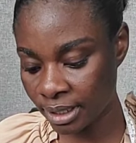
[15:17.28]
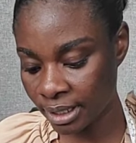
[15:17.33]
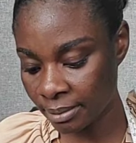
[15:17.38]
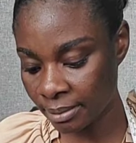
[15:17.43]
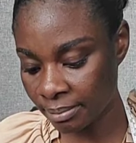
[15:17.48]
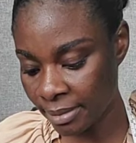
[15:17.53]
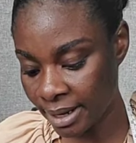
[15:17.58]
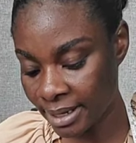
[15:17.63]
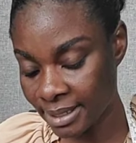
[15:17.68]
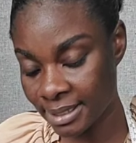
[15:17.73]

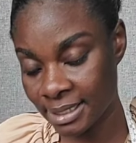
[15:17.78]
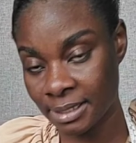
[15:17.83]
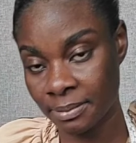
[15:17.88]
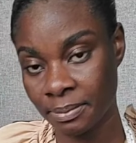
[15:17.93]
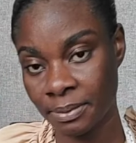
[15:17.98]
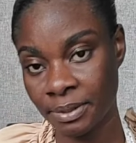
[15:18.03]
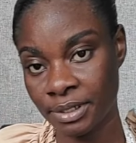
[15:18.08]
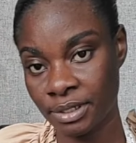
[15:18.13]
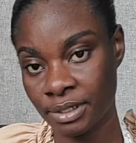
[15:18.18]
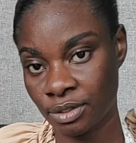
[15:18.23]
that my
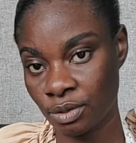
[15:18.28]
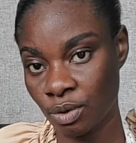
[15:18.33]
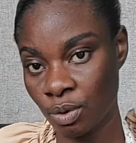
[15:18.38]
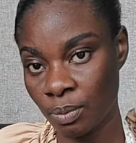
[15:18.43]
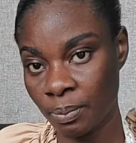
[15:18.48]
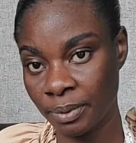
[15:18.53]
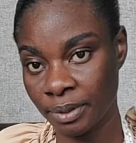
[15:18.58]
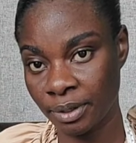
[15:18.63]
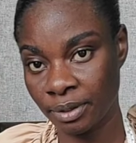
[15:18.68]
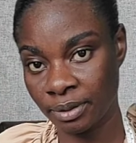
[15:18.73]
zipper is
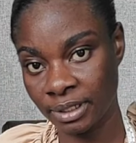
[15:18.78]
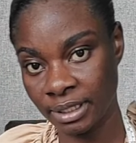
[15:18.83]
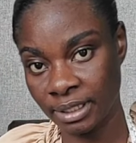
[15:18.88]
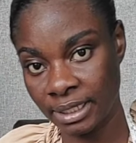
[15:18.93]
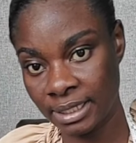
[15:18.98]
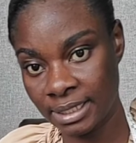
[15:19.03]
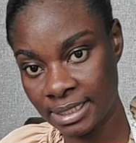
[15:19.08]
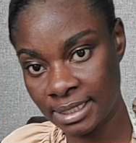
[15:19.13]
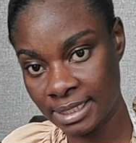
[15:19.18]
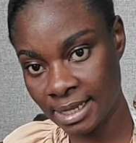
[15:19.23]
open on
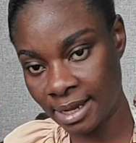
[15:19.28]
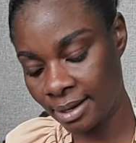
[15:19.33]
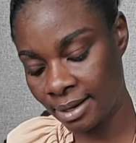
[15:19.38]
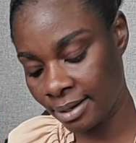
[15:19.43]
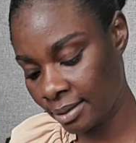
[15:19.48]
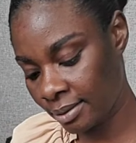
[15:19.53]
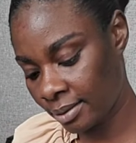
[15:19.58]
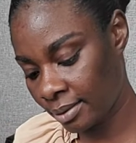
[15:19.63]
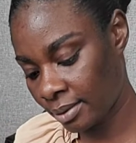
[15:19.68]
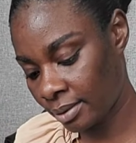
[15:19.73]
the inside,
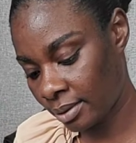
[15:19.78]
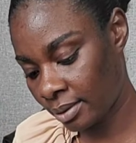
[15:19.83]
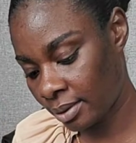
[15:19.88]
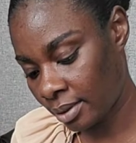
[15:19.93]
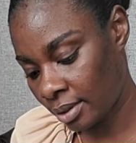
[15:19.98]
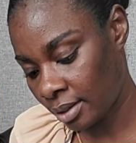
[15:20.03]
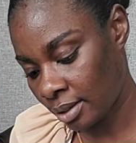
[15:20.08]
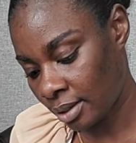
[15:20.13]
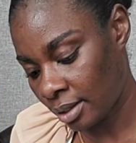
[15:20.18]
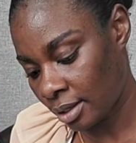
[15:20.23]

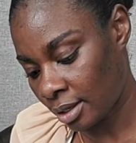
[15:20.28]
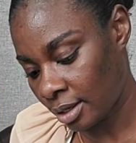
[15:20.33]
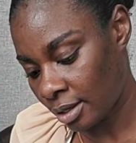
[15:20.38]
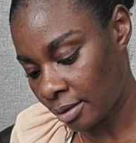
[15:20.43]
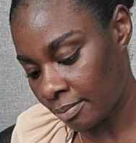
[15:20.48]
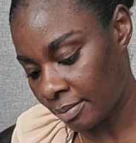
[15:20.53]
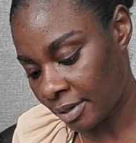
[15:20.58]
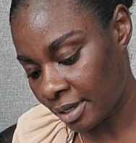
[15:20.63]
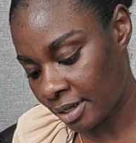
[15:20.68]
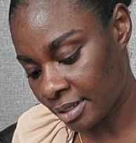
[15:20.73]

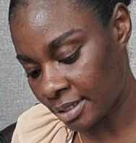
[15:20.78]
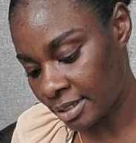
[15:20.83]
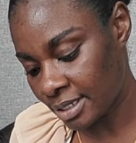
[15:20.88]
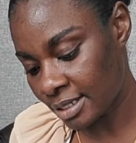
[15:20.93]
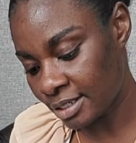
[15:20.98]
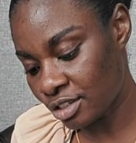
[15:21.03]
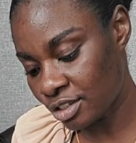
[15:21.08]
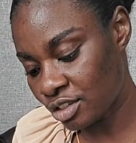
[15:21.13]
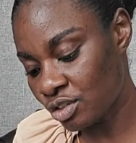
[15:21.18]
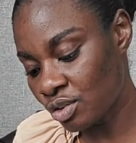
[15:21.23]
because
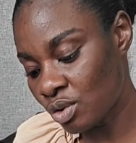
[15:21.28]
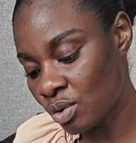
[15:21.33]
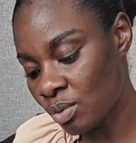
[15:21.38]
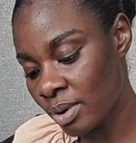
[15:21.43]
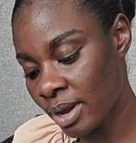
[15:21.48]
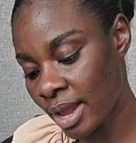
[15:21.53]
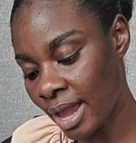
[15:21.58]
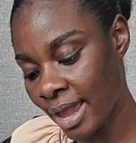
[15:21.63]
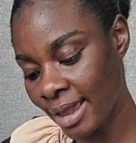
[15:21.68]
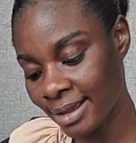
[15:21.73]
there's no
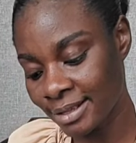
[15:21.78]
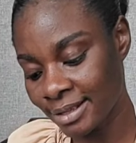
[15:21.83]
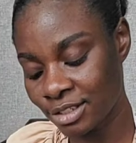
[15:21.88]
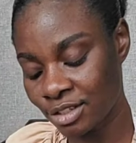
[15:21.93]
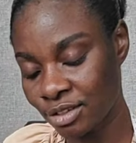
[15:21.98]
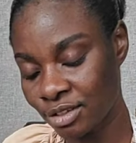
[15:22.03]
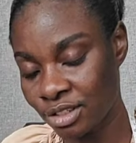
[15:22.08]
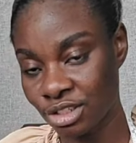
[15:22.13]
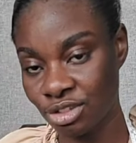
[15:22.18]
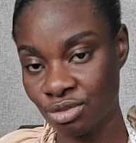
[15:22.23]
way I can
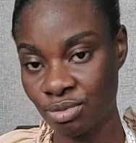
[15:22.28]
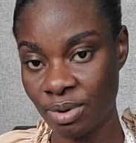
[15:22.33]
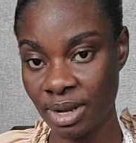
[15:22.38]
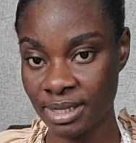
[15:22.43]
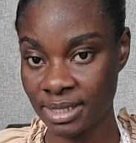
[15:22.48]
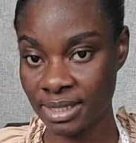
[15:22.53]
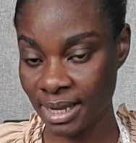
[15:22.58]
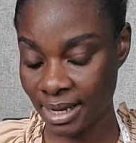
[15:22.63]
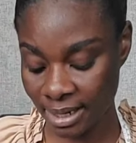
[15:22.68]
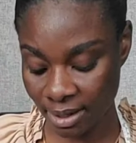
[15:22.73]
turn this
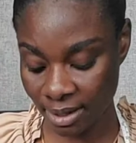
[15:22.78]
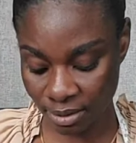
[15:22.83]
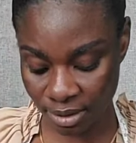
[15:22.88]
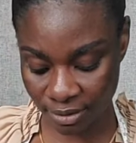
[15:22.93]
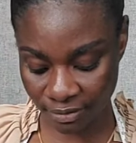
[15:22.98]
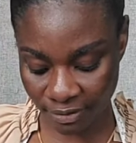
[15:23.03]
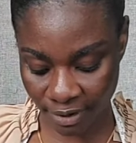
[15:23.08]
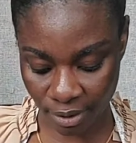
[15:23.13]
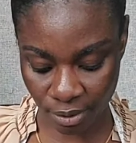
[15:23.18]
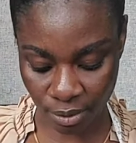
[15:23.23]
right side out
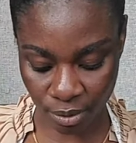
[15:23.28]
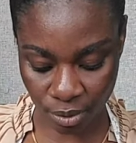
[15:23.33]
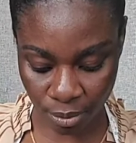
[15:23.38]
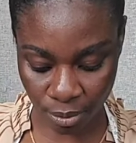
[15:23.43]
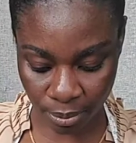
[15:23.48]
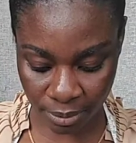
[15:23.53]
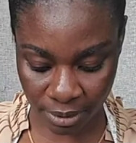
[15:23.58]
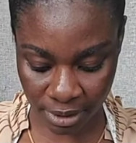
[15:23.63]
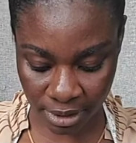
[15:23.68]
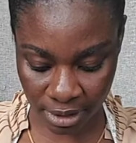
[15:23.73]
if I don't
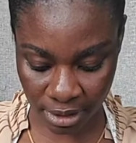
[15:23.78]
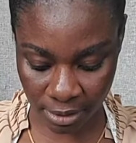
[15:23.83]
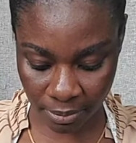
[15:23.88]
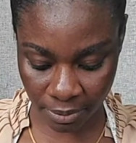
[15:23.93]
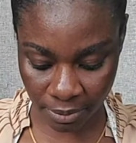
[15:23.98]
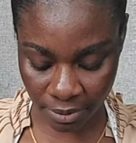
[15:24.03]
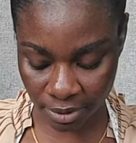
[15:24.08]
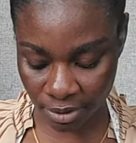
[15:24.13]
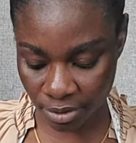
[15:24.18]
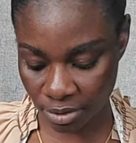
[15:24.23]
open the
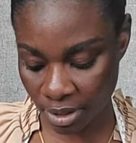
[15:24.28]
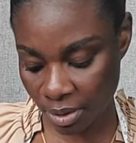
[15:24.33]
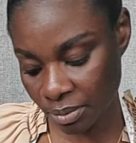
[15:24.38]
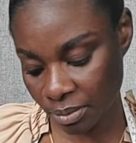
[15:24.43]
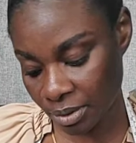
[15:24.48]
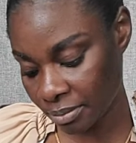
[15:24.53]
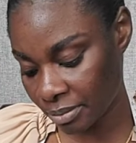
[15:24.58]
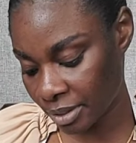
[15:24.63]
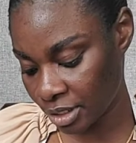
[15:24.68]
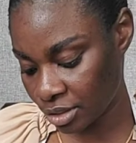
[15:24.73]
zipper. So I
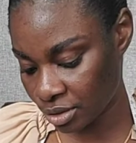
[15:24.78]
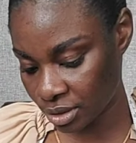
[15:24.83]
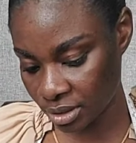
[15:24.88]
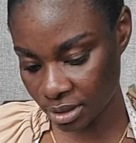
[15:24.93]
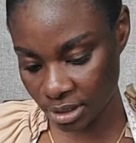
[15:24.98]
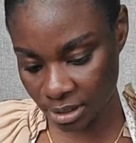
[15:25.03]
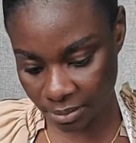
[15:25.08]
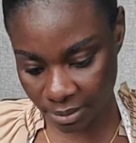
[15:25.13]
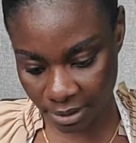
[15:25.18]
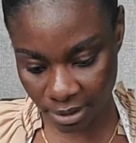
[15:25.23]
want to make sure the
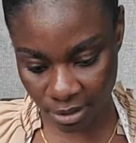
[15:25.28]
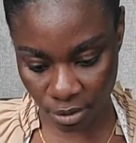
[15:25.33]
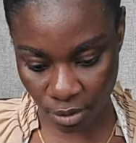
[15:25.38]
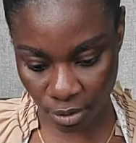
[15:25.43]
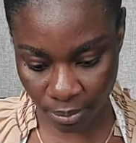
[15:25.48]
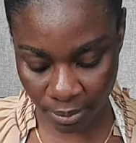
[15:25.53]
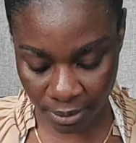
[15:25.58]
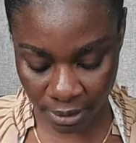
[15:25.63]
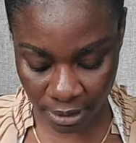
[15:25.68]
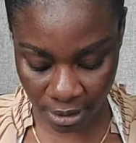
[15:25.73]
zipper is
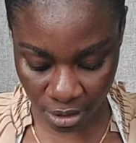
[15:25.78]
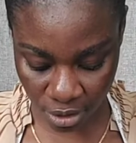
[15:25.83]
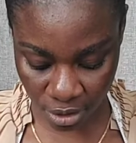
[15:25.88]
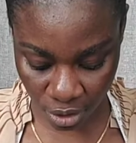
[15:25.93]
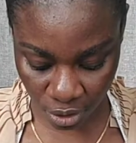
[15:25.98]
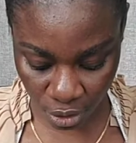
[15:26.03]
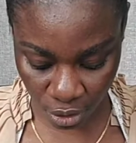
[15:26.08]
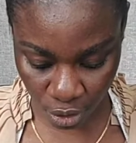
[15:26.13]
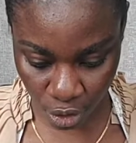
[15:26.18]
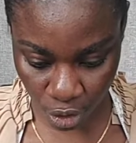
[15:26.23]
open, it's
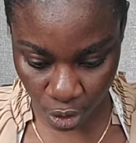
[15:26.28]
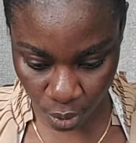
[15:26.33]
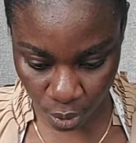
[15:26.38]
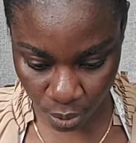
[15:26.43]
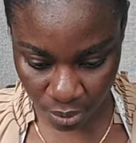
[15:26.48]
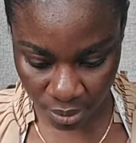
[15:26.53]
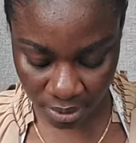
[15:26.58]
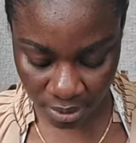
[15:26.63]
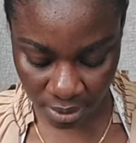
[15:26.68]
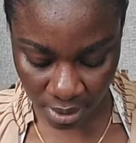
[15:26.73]
not
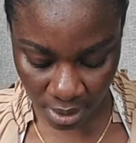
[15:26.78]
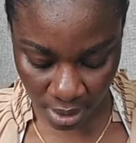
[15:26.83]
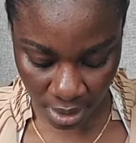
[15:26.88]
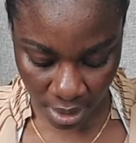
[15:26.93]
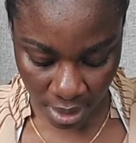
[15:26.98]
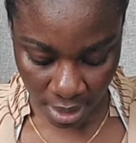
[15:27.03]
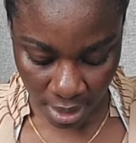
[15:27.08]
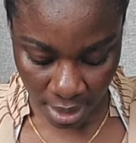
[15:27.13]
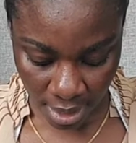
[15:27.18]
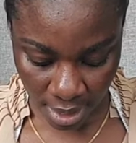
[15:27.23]
closed,
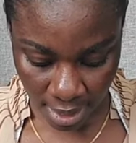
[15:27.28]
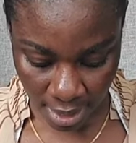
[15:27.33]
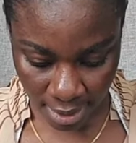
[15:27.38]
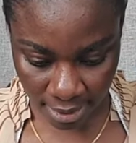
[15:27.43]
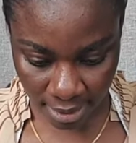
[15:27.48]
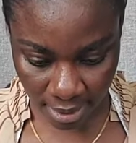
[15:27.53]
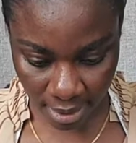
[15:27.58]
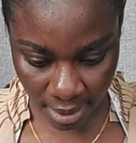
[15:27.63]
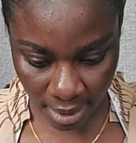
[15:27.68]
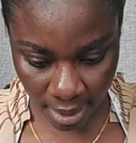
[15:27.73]
and
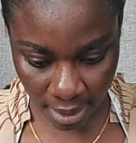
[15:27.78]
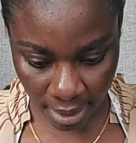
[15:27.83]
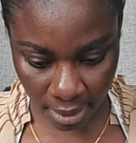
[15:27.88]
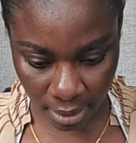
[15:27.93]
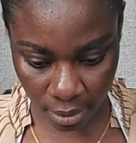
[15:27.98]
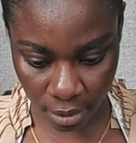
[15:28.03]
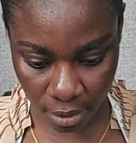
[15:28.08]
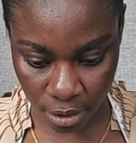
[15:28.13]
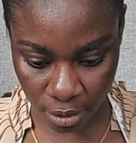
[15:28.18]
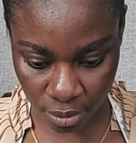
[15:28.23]
then I
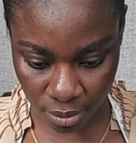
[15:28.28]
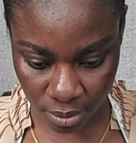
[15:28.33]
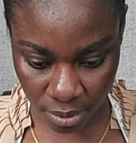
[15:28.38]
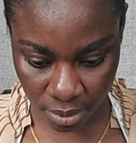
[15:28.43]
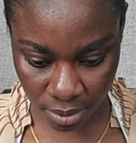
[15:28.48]
can close.